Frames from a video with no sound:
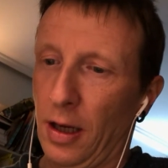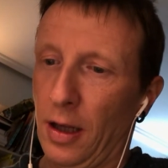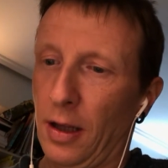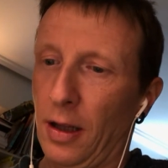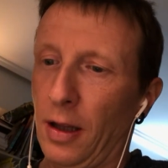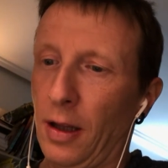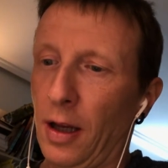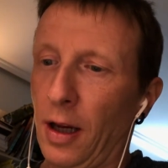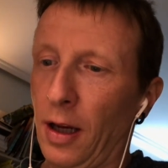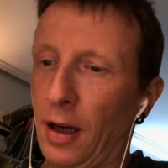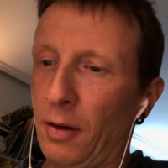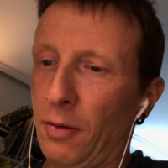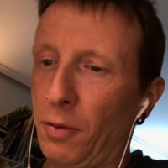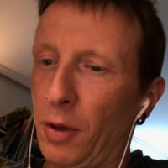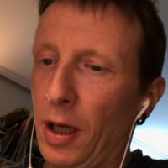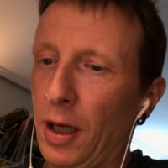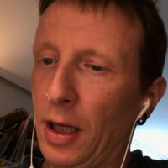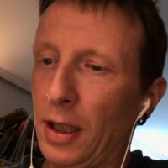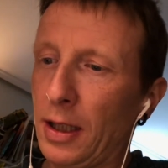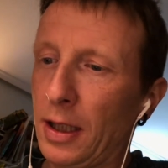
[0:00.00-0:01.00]
Then we
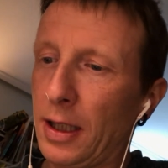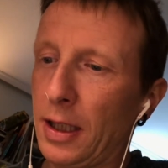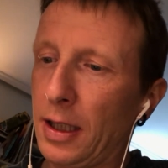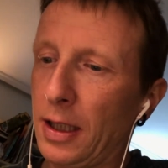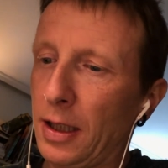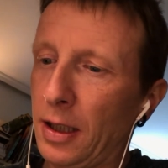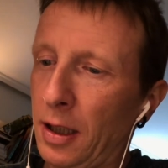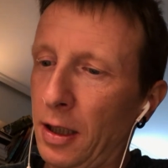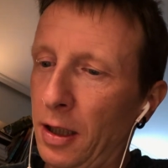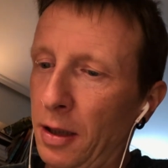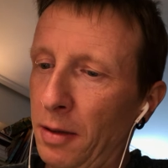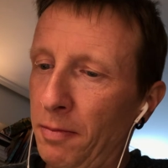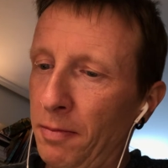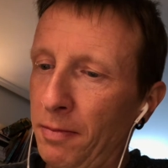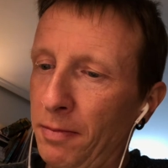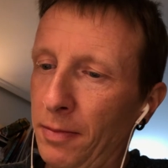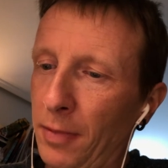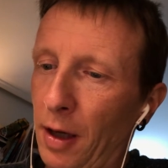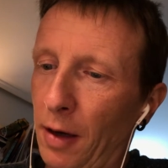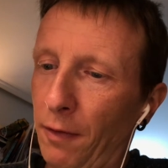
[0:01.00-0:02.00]
had
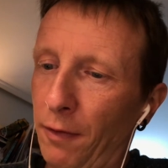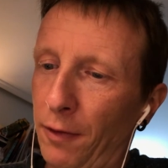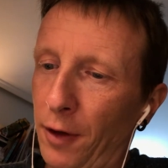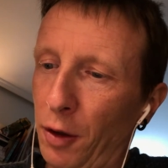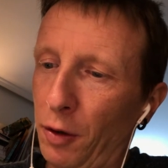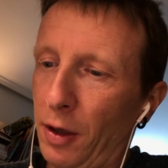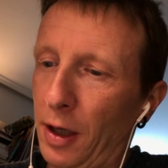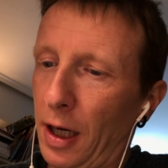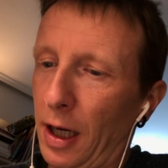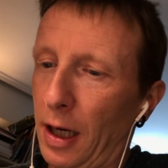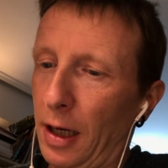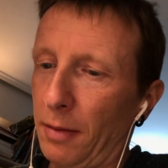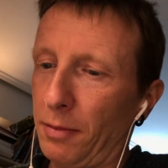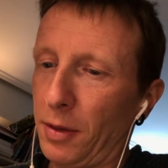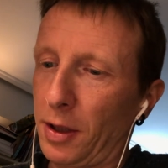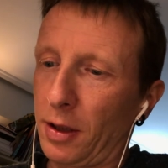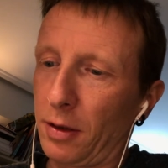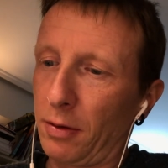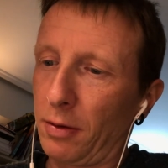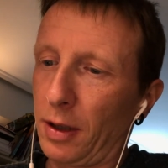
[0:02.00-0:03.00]
some vocab.
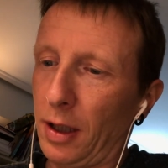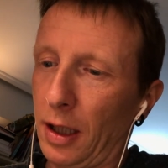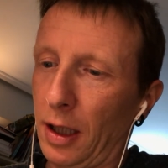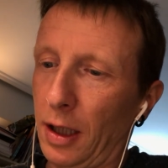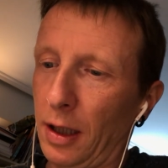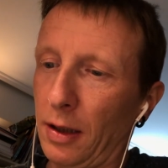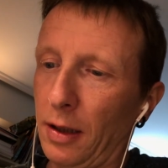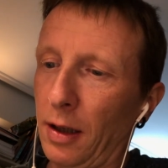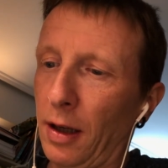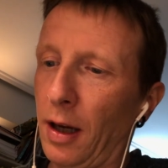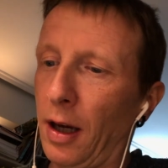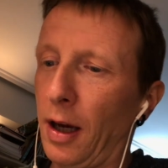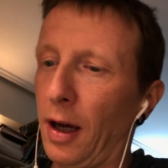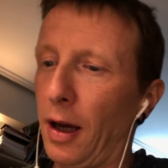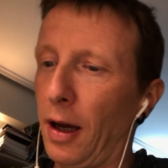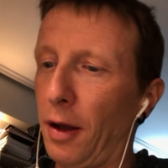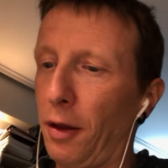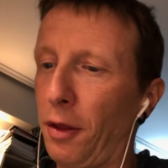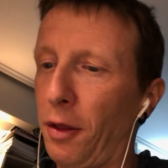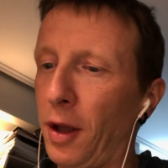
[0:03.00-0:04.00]
So we had
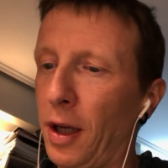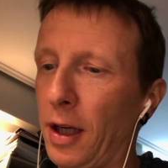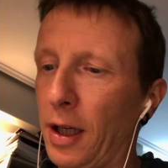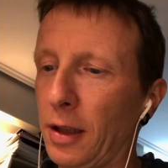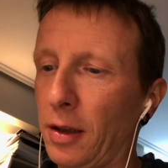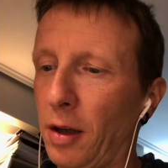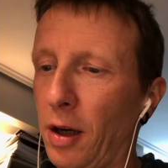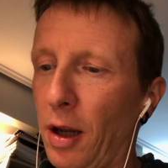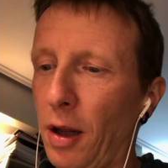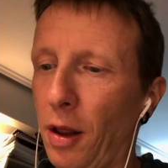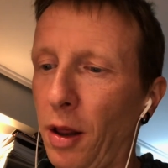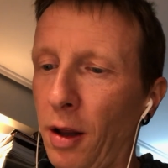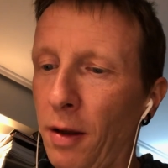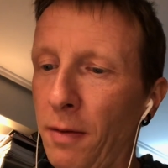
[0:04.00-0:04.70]
uh, cicatriz,